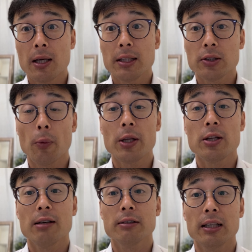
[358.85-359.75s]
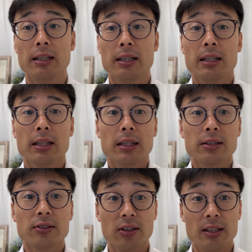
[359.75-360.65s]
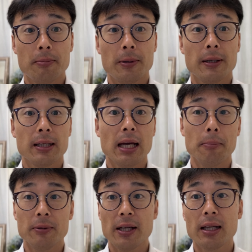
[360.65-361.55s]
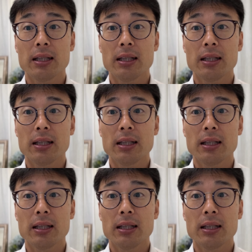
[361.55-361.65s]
So when you have a sleep apnea,